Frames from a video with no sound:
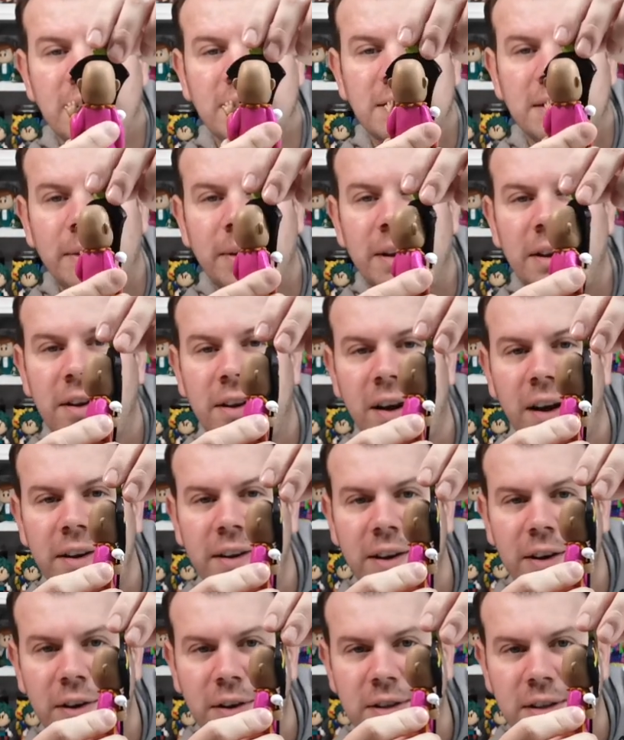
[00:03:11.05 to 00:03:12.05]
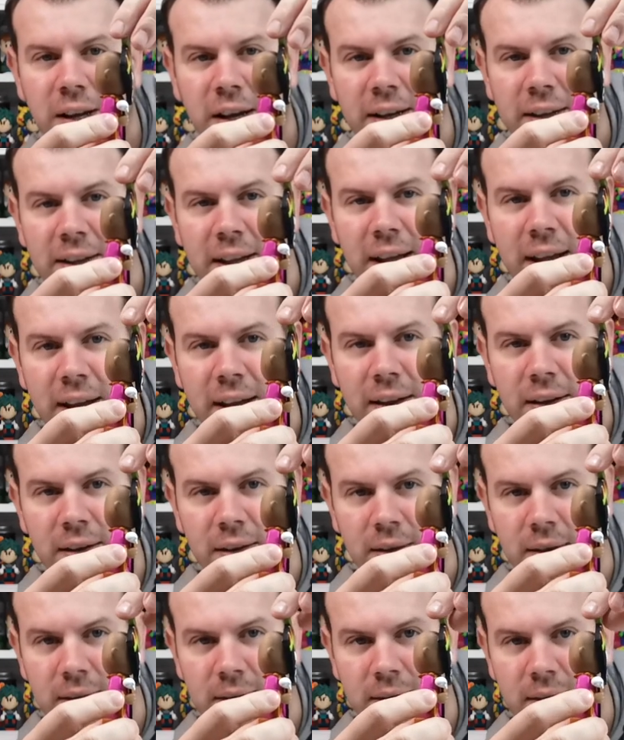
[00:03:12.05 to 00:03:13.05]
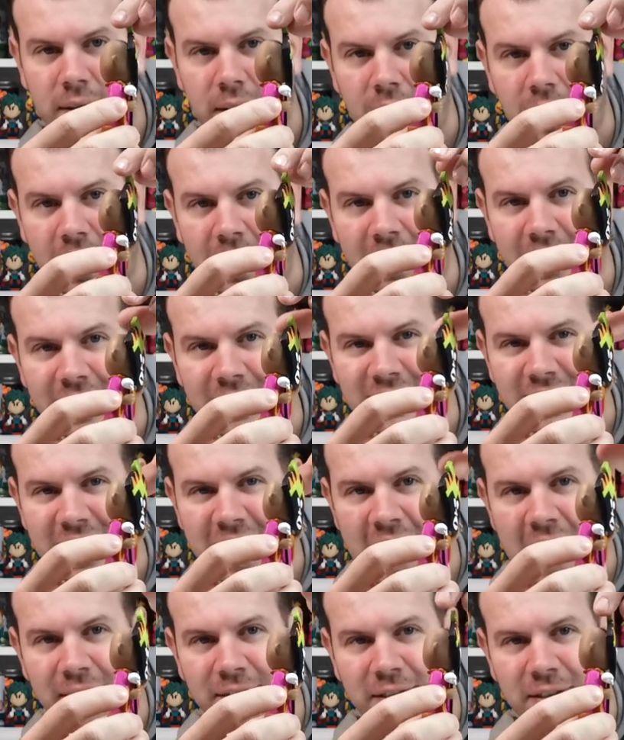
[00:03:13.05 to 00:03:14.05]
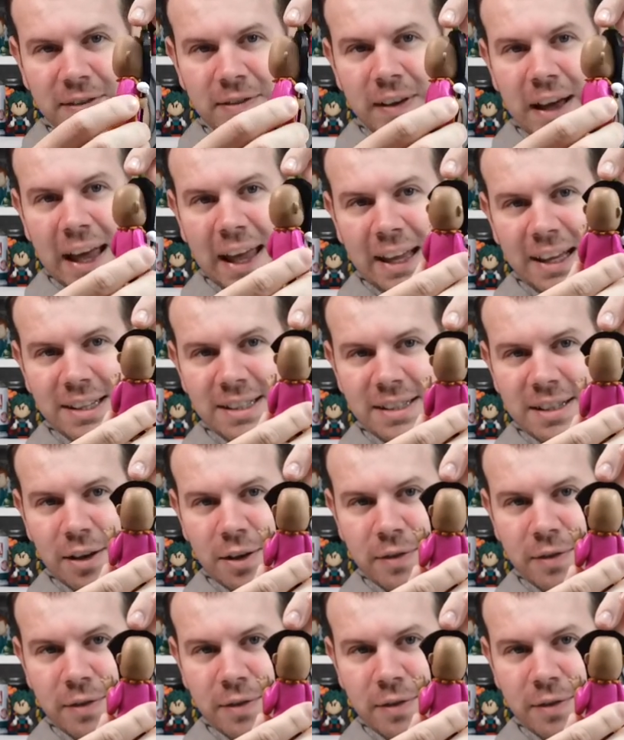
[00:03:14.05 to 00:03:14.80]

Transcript: So it kind of looks like they he doesn't have a face.